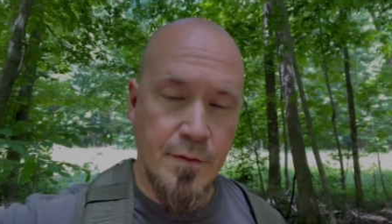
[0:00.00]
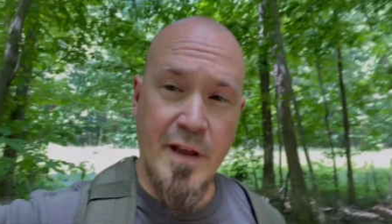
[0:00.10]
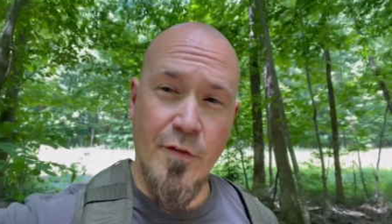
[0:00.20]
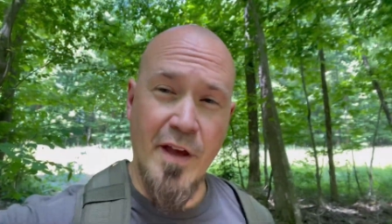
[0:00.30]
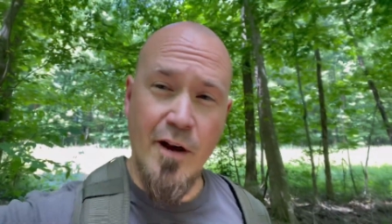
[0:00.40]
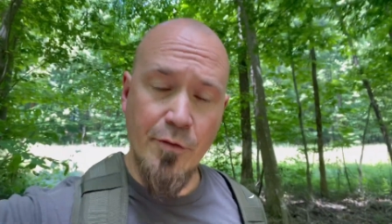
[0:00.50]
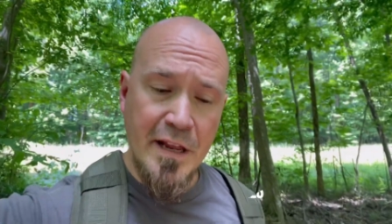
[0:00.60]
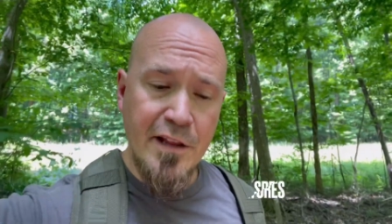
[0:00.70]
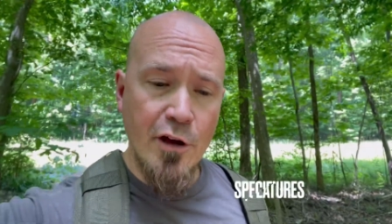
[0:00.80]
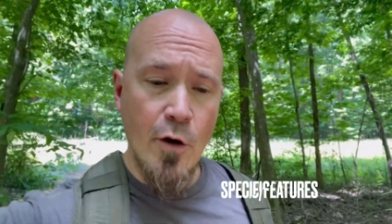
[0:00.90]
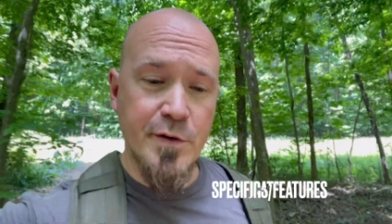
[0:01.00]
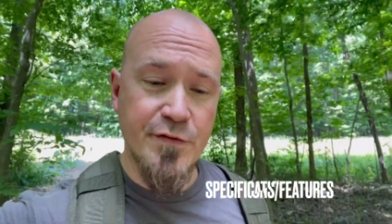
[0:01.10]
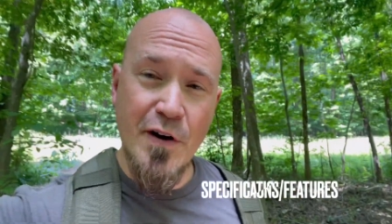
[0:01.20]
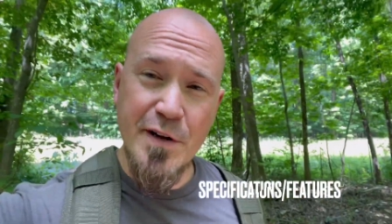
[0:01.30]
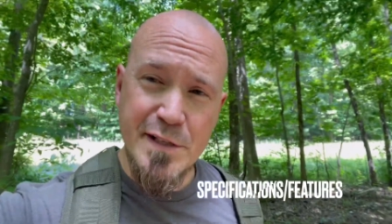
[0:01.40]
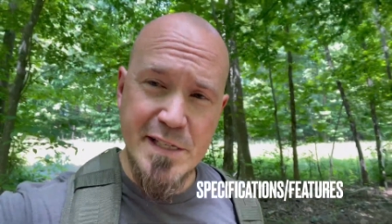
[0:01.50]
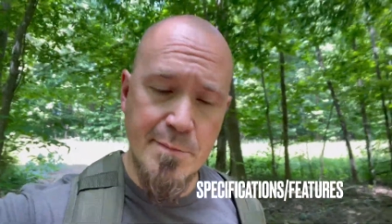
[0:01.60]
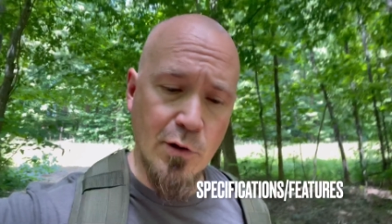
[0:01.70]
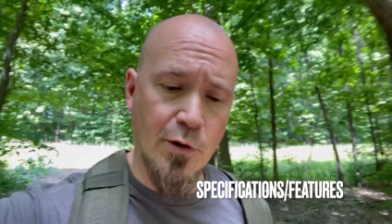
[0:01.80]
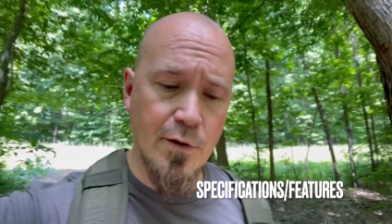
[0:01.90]
Now, the El Nino is very
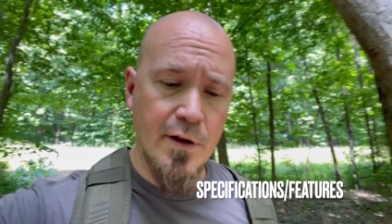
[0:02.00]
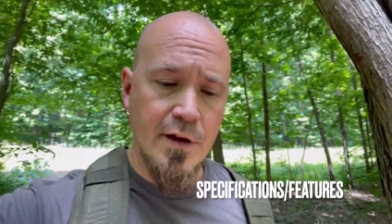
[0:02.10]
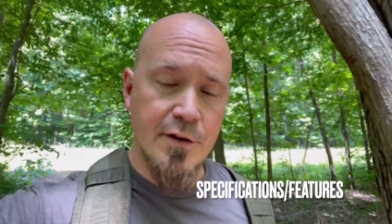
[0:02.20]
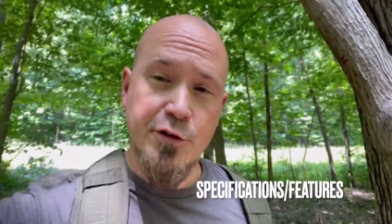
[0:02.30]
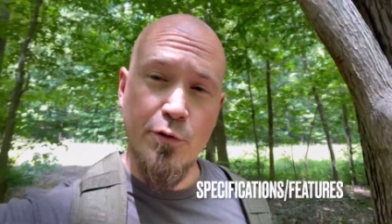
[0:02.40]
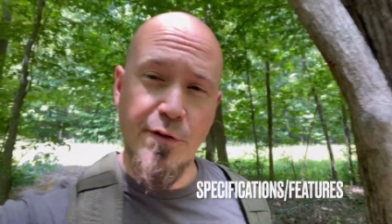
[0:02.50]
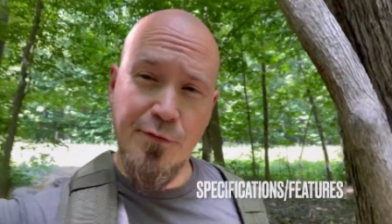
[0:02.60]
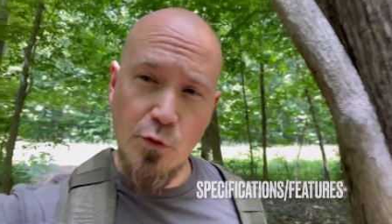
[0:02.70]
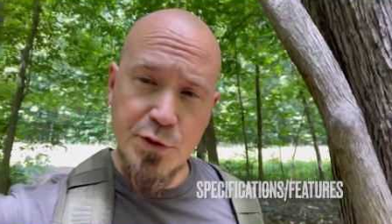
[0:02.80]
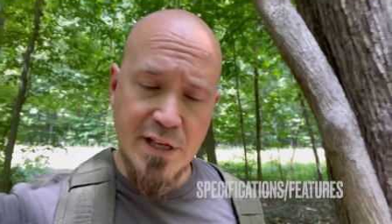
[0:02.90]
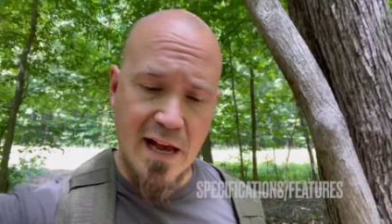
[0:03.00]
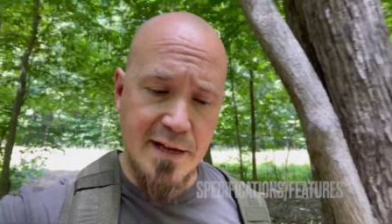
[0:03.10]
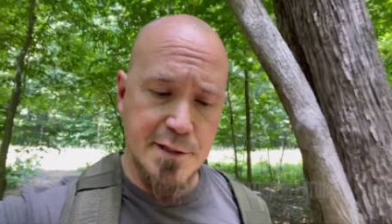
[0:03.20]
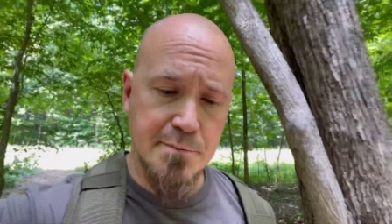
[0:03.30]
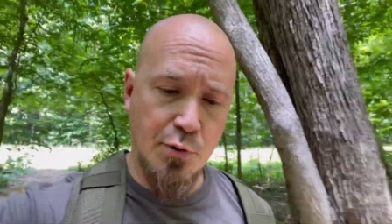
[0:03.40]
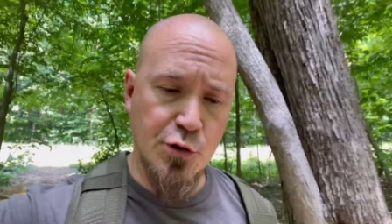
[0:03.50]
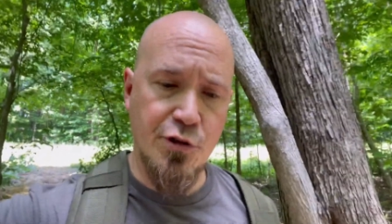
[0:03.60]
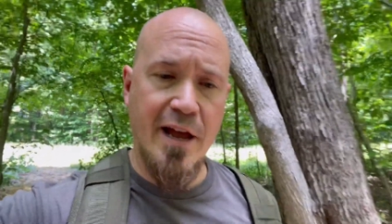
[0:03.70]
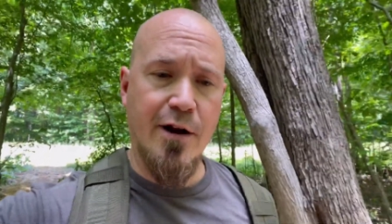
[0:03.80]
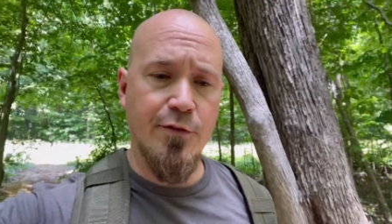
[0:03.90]
similar to the full-size push
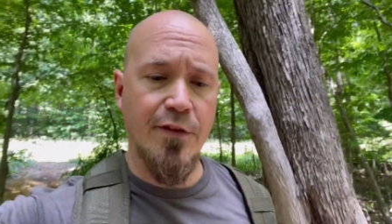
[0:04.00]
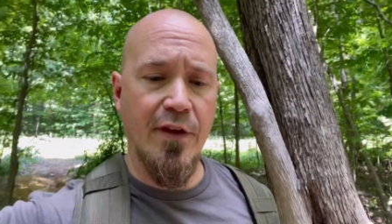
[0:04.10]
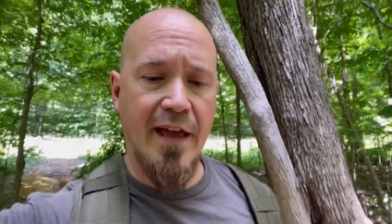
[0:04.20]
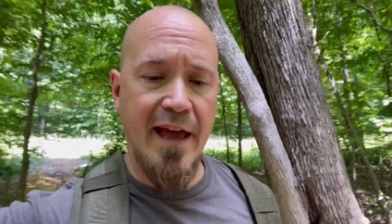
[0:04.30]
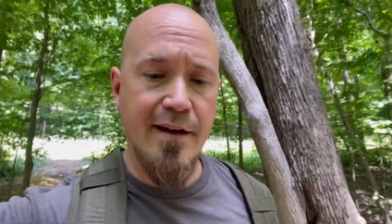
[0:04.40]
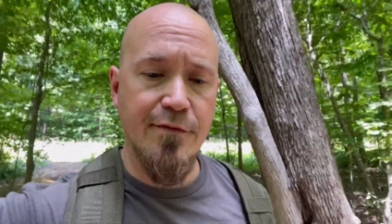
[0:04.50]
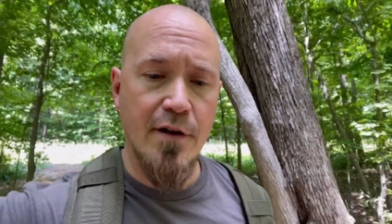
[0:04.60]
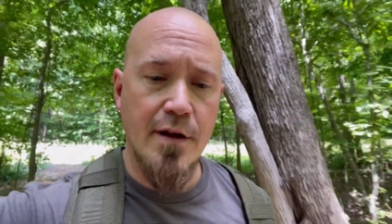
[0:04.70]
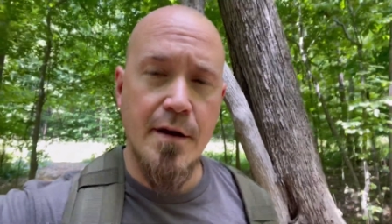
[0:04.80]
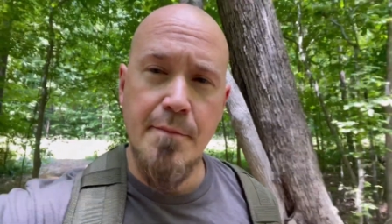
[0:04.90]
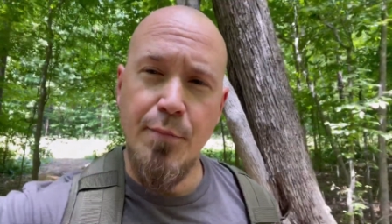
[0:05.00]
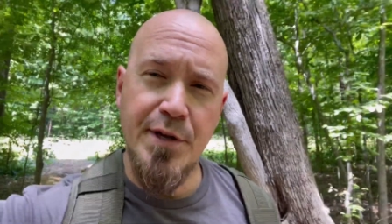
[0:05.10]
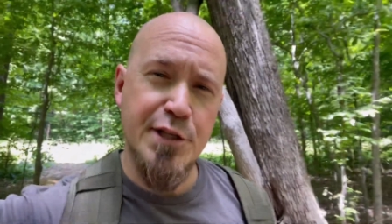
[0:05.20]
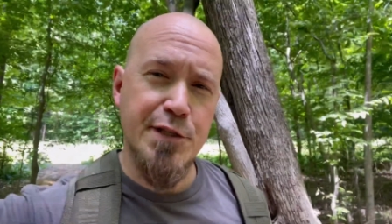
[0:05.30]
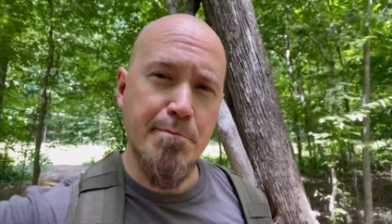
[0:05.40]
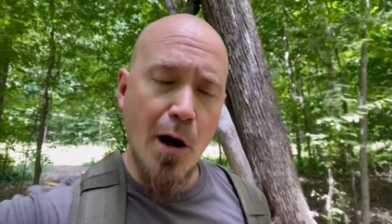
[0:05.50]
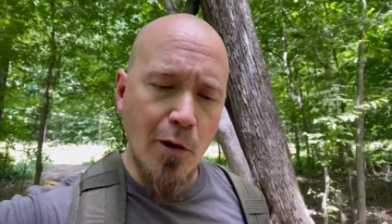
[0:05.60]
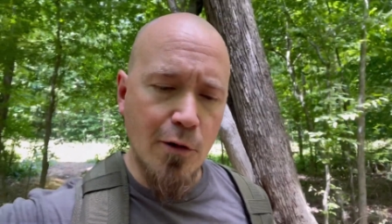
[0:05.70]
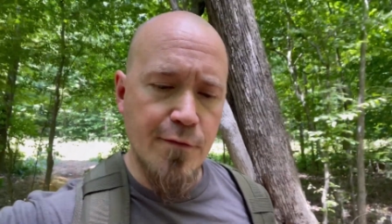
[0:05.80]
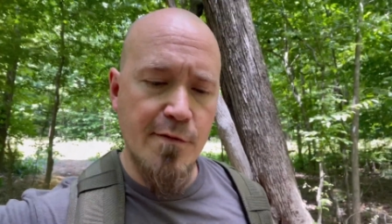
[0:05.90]
dagger that they have, but it's
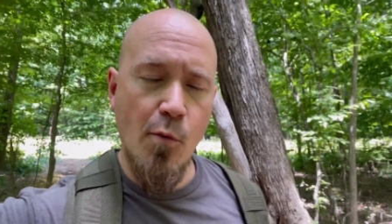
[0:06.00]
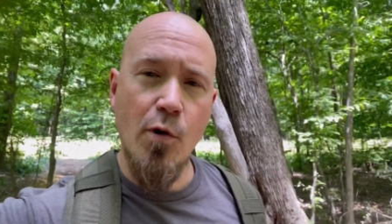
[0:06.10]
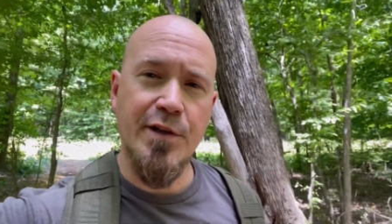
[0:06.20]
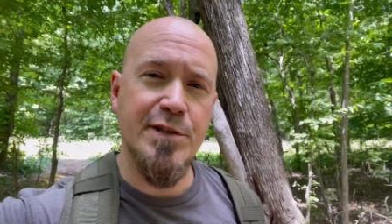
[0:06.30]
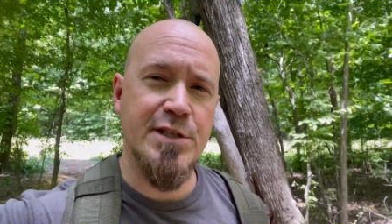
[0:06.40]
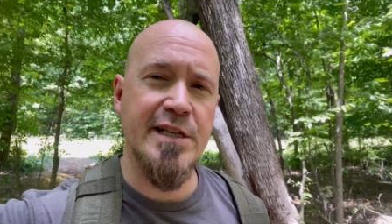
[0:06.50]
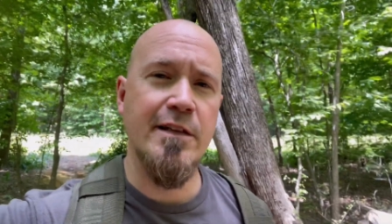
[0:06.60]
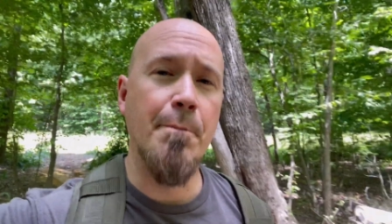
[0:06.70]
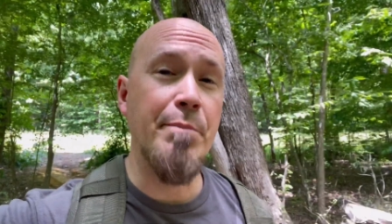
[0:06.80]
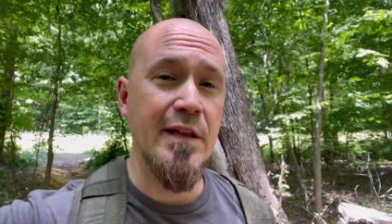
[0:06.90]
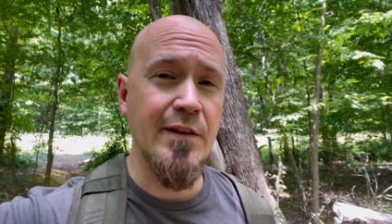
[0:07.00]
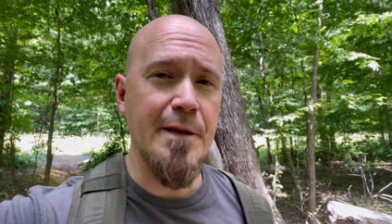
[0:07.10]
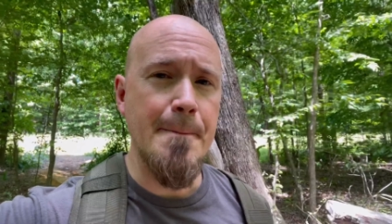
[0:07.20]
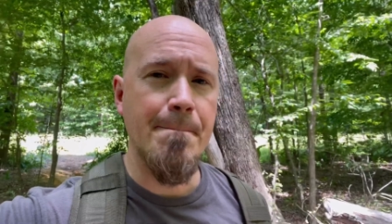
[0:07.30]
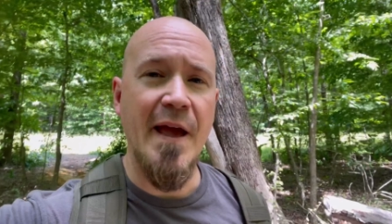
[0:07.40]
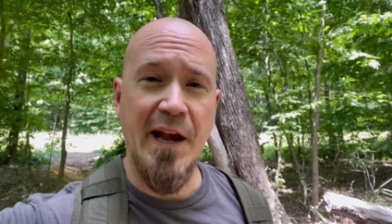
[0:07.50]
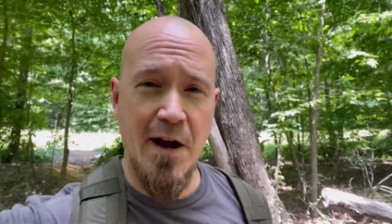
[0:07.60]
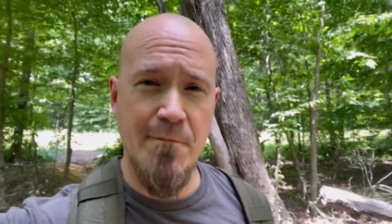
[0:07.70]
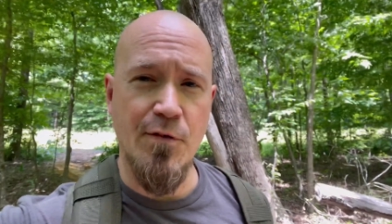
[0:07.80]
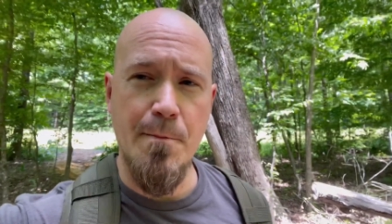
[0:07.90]
smaller for more concealability and
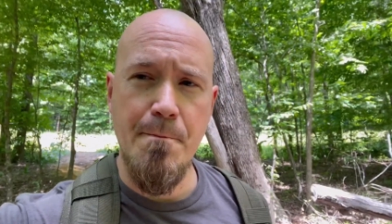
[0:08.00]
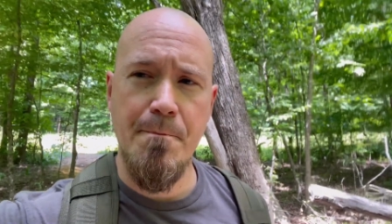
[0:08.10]
comfort.